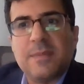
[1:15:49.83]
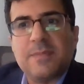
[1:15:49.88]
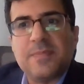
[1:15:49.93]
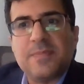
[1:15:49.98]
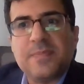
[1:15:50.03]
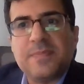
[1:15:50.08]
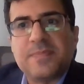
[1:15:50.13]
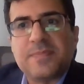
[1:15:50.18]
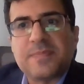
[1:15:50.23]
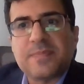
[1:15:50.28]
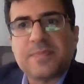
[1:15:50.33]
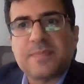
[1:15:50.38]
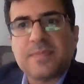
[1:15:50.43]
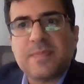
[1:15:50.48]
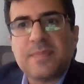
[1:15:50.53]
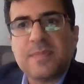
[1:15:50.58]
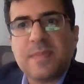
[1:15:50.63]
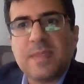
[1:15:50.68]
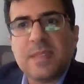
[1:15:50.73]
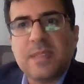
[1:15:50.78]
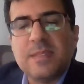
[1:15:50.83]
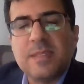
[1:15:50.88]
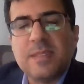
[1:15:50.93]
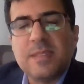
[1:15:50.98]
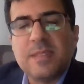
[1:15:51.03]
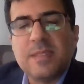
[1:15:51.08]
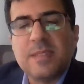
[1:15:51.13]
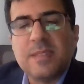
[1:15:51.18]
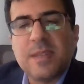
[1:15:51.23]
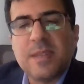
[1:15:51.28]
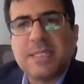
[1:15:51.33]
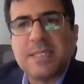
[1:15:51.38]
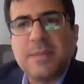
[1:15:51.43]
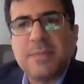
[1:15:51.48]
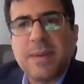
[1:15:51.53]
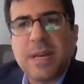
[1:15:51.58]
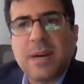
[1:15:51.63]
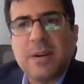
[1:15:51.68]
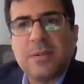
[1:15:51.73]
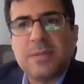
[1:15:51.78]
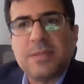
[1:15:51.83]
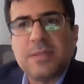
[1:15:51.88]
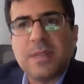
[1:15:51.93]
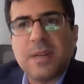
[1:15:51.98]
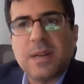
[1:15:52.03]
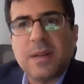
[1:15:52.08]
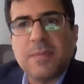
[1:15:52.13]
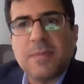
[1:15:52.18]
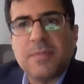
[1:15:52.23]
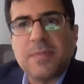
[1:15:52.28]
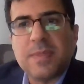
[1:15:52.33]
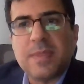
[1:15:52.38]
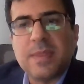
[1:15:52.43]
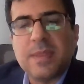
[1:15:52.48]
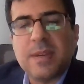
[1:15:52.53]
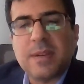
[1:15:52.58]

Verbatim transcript: Uh, Someone asked about um,